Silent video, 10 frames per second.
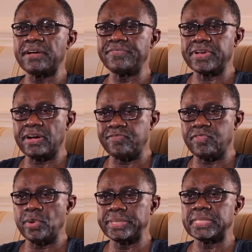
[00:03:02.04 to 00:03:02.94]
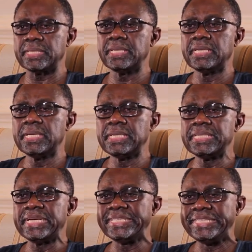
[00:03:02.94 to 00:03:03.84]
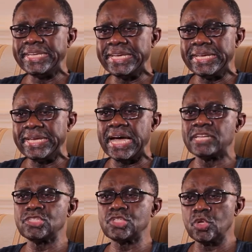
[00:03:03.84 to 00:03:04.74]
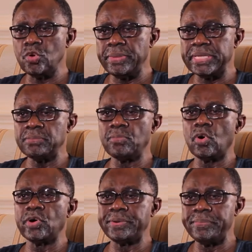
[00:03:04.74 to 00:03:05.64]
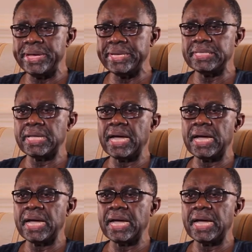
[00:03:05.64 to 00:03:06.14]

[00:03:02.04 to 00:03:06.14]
Africa forward, yet they and so many more remain